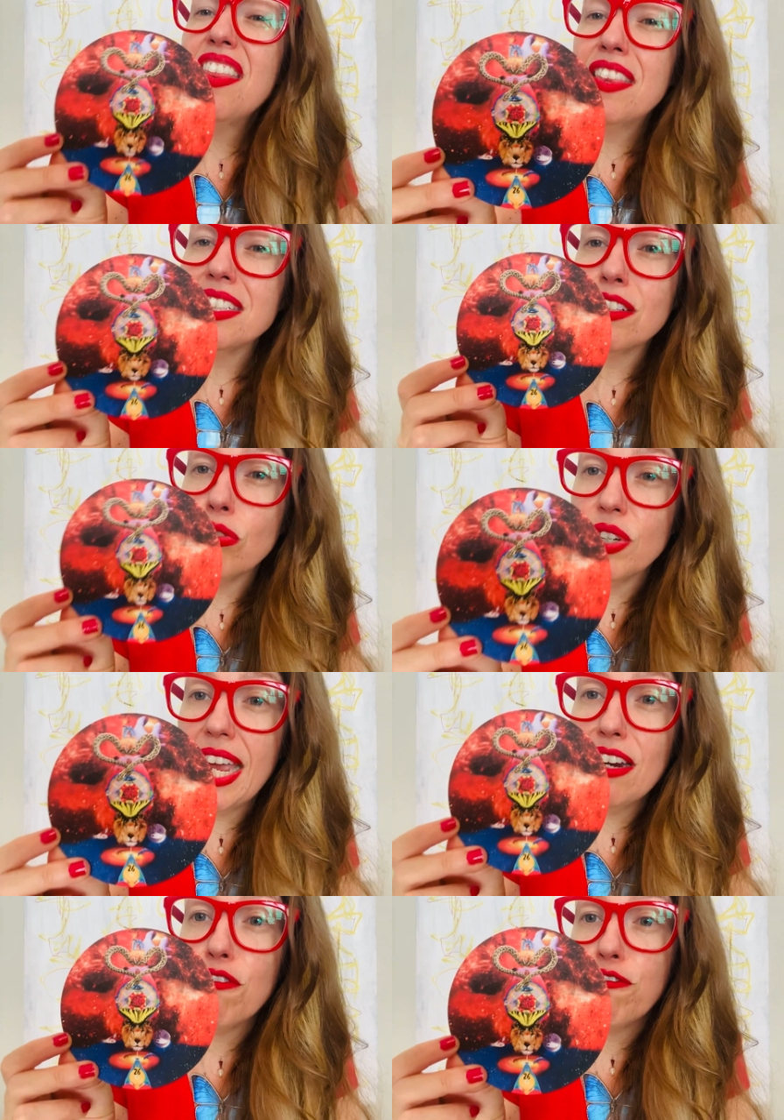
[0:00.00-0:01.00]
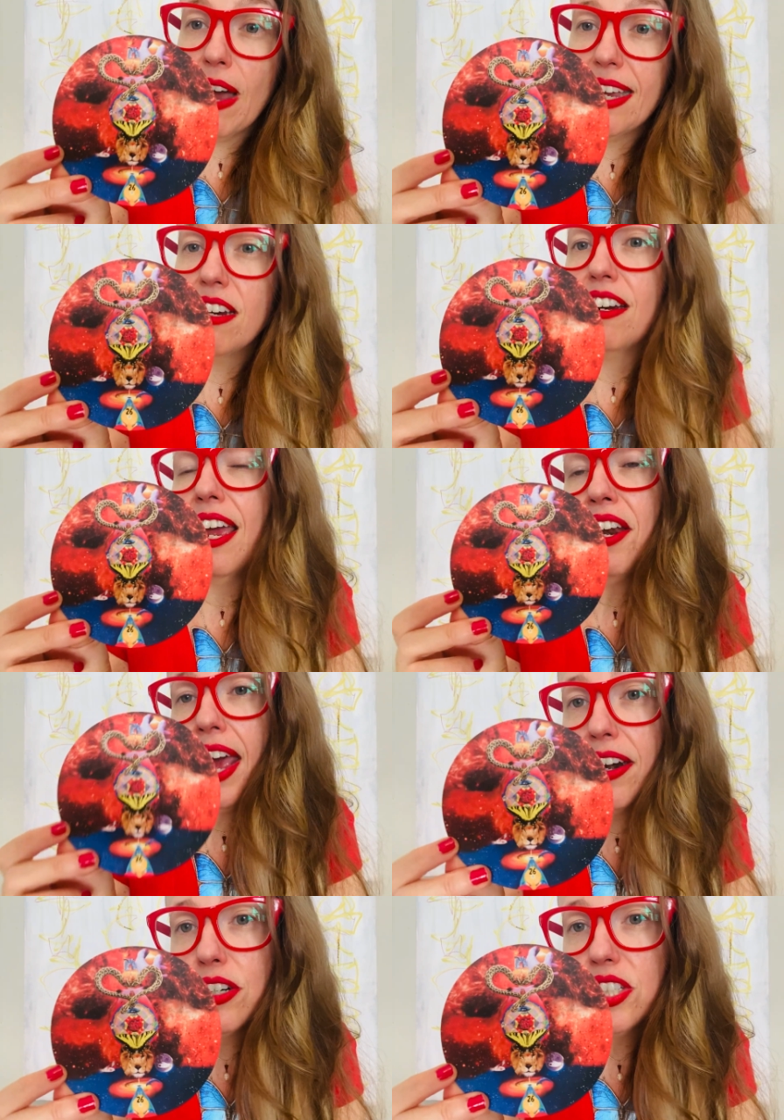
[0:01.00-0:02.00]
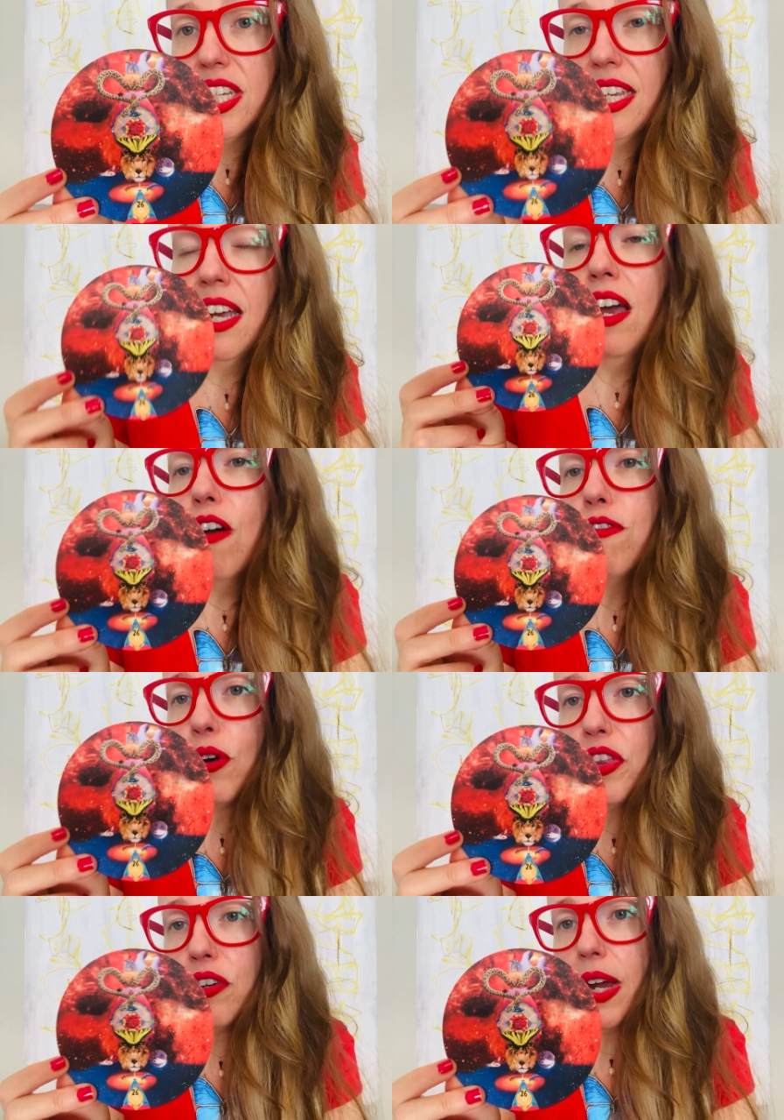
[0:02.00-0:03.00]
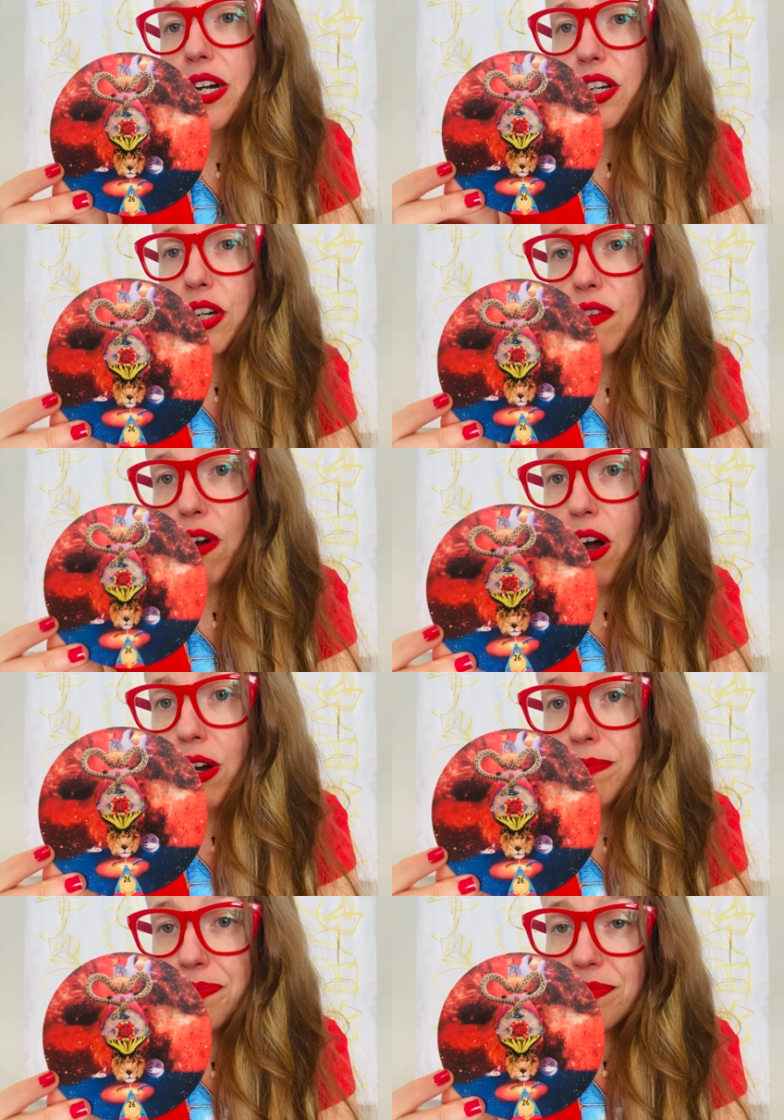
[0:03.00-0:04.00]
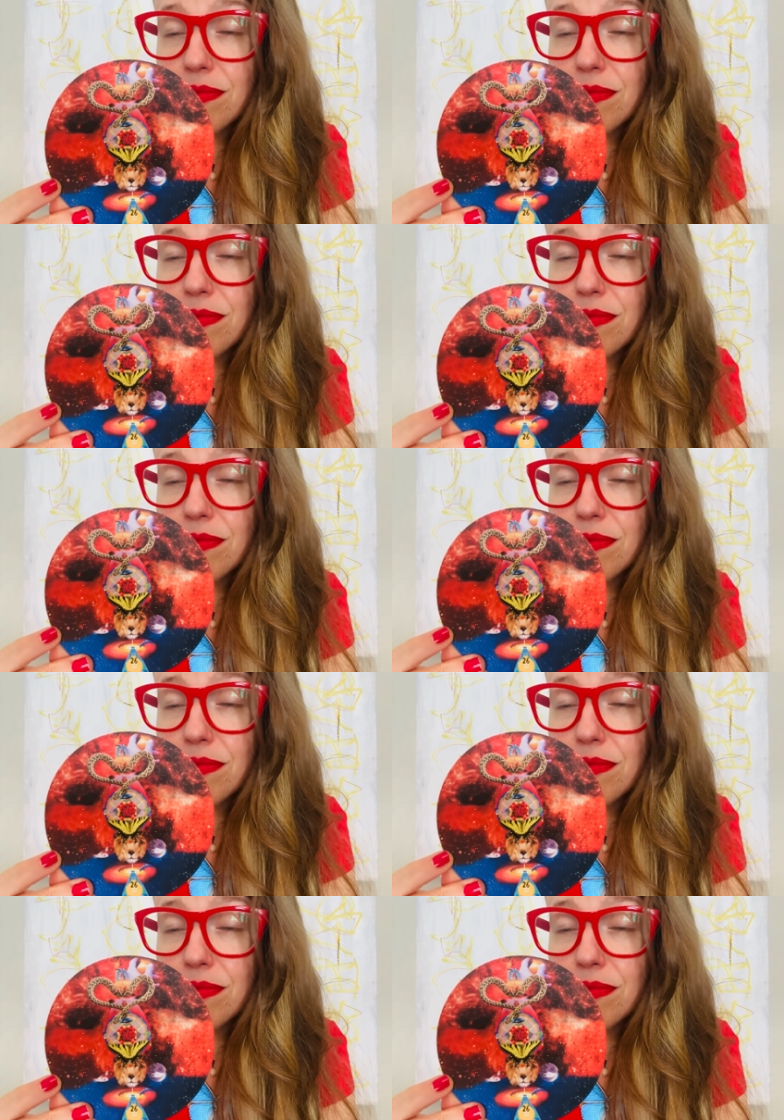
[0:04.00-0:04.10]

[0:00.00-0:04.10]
this creative fire and energy for the greater good of all.